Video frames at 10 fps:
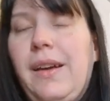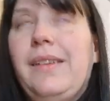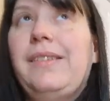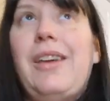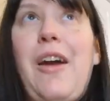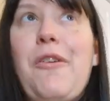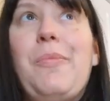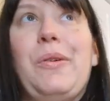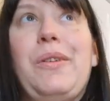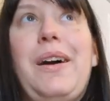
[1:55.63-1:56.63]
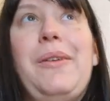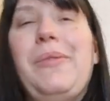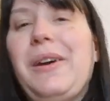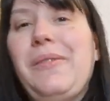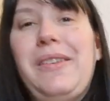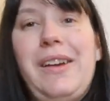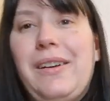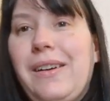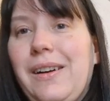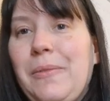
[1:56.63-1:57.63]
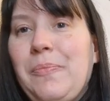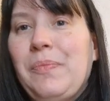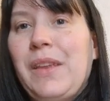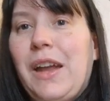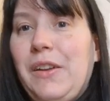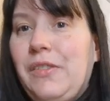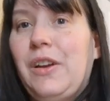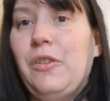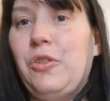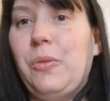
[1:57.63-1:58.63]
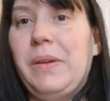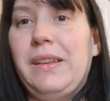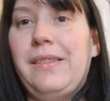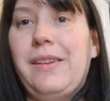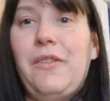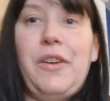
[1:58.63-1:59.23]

It's terrible. Like when I was younger and I used to go shopping and stuff,